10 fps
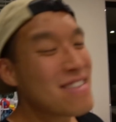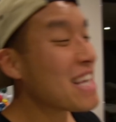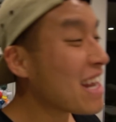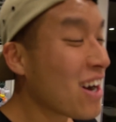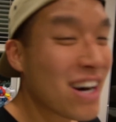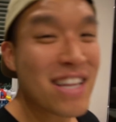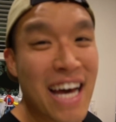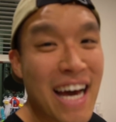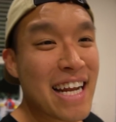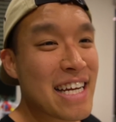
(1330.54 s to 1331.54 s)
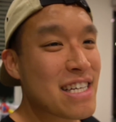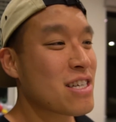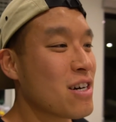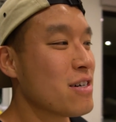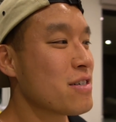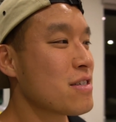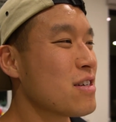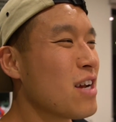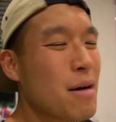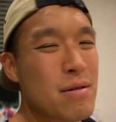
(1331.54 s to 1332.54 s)
of saying all that, he just goes,
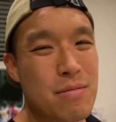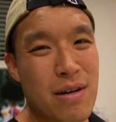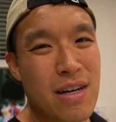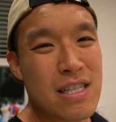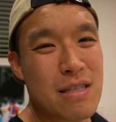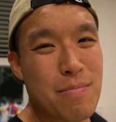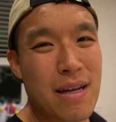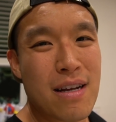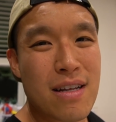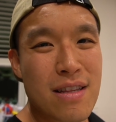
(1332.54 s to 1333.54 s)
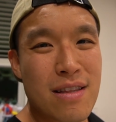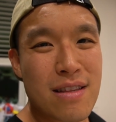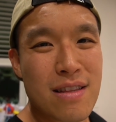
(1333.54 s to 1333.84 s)
you know how much money you're going to spend on